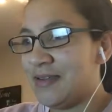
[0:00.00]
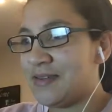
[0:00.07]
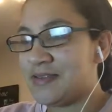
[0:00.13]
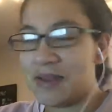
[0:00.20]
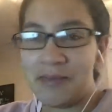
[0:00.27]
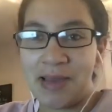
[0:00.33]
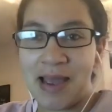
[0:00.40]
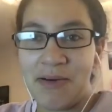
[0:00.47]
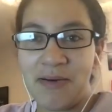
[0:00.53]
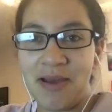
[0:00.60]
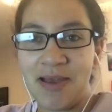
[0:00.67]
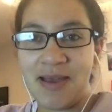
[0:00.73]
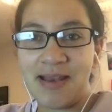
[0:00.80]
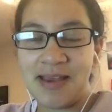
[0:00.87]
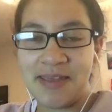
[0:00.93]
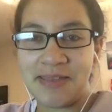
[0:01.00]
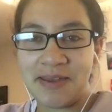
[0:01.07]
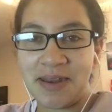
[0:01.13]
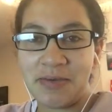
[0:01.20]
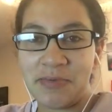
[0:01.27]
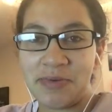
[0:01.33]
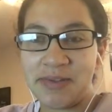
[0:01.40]
somehow earlier
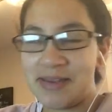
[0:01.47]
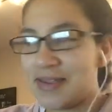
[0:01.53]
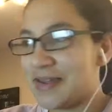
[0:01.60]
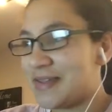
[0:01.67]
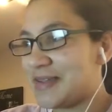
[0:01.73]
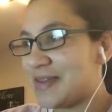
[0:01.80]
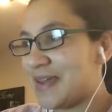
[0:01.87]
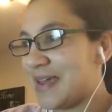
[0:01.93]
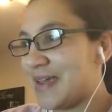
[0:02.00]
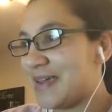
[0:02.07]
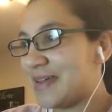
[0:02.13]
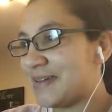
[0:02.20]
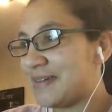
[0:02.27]
than I was yesterday and